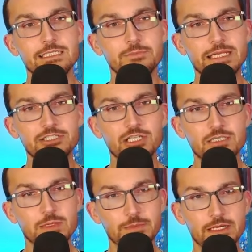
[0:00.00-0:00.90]
a big
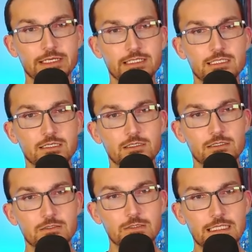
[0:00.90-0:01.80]
adjustment period.
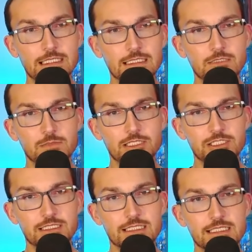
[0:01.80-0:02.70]
So much
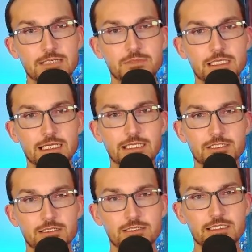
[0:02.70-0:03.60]

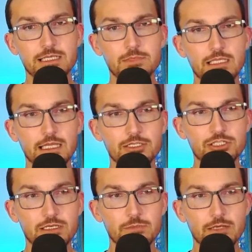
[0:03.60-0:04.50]

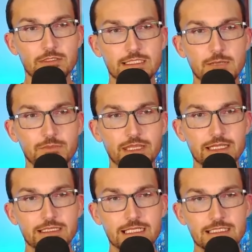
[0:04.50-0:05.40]
stimulation about
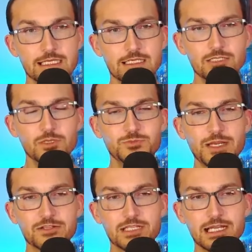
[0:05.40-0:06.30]
something that's so much
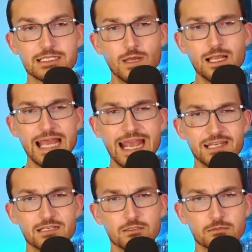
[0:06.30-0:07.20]
bigger than us. Well
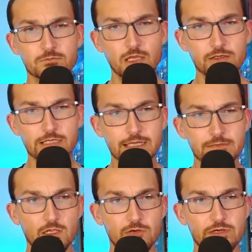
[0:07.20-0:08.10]
handled, okay."
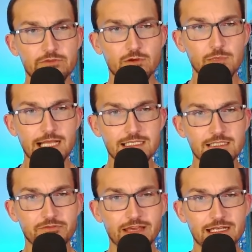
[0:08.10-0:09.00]
Erivo blasted
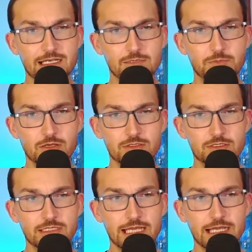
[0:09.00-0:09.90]
the fan-edited
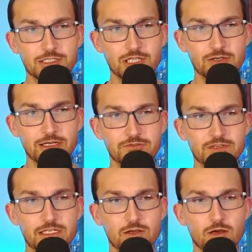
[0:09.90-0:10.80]
poster in the AI-generated
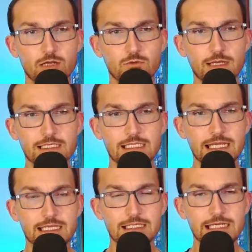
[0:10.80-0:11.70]
video on
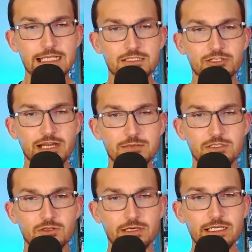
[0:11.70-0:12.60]
Wednesday in an Instagram
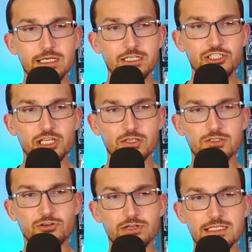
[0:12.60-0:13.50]
story. She
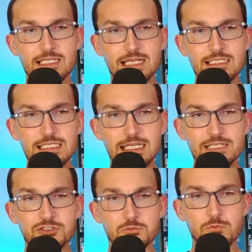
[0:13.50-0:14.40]
also criticized the
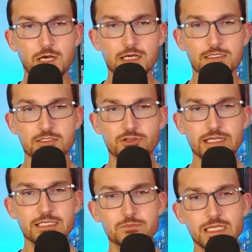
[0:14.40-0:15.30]
"Is Your Box
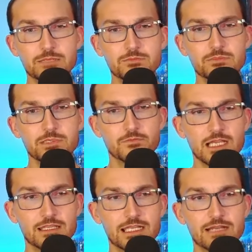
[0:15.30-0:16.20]
Green" meme
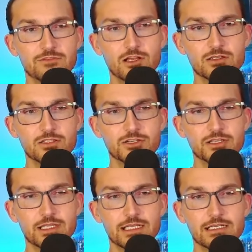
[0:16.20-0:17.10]
that have long
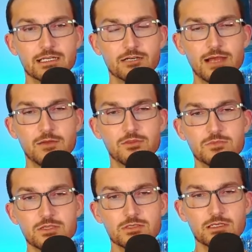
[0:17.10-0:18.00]
circulated around the
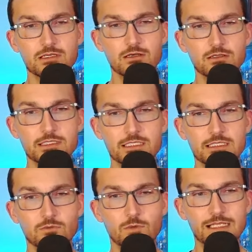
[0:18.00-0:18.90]
musical. "This is
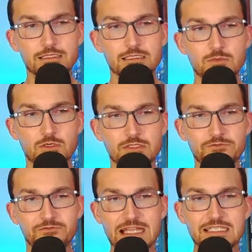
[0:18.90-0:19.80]
the wildest, most
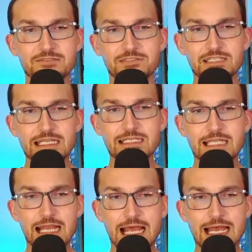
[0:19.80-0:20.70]
offensive thing
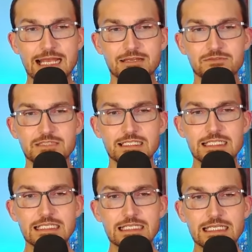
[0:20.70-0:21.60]
that I have
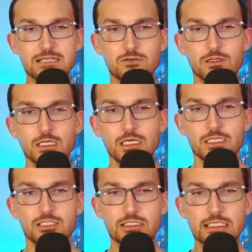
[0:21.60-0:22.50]
seen, equal
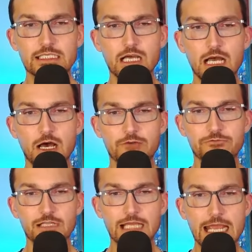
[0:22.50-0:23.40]
to the
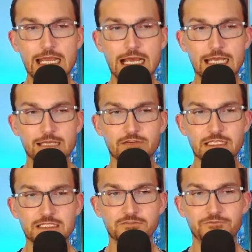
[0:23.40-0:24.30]
awful AI of
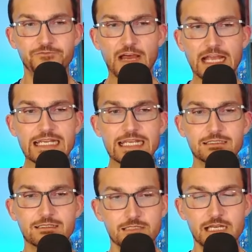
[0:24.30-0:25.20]
us fighting."
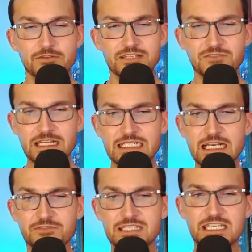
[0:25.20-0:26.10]
None of it's funny.
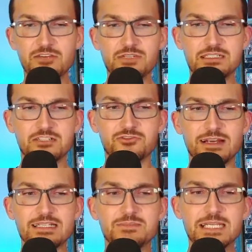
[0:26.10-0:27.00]
None of it's cute. It
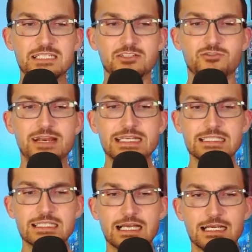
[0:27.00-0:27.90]
degrades me. It
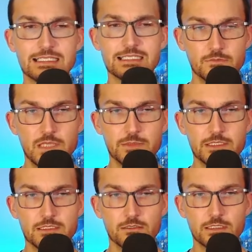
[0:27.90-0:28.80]
degrades us. Yeah, I
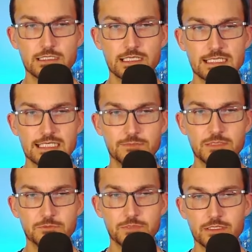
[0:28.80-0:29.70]
mean, so does that
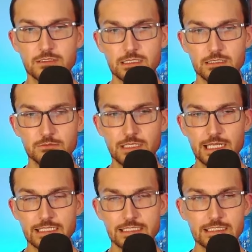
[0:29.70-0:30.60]
septum piercing, but
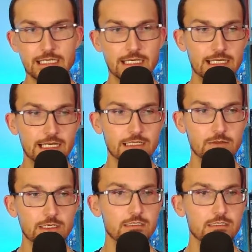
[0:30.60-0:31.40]
hey, you did it anyways.